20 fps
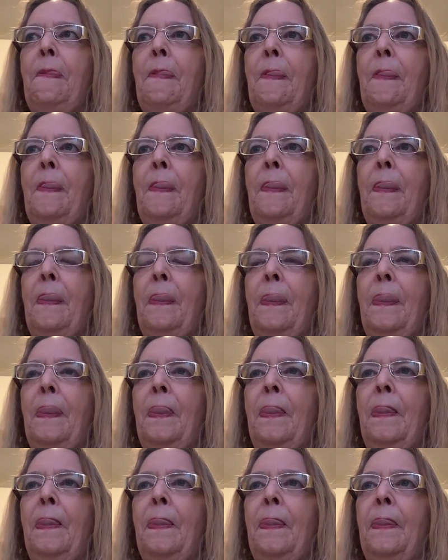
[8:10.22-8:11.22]

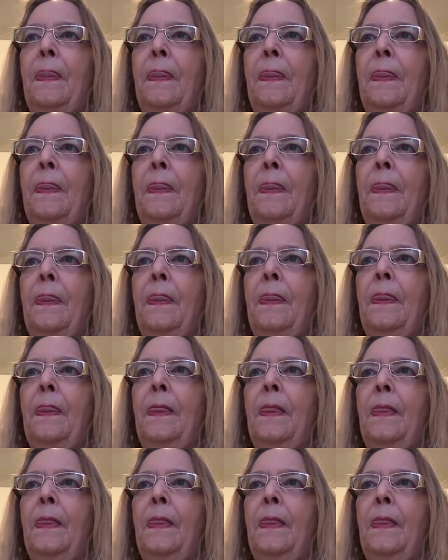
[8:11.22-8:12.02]
Nobody speaks.